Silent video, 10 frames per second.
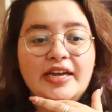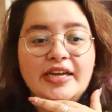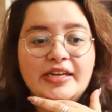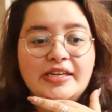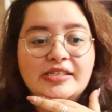
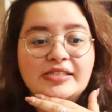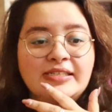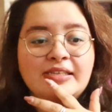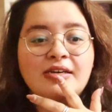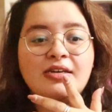it
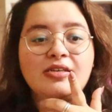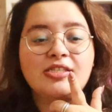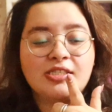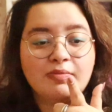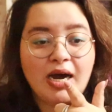is
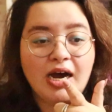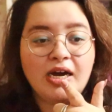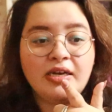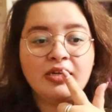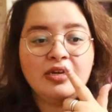
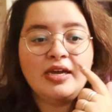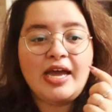smart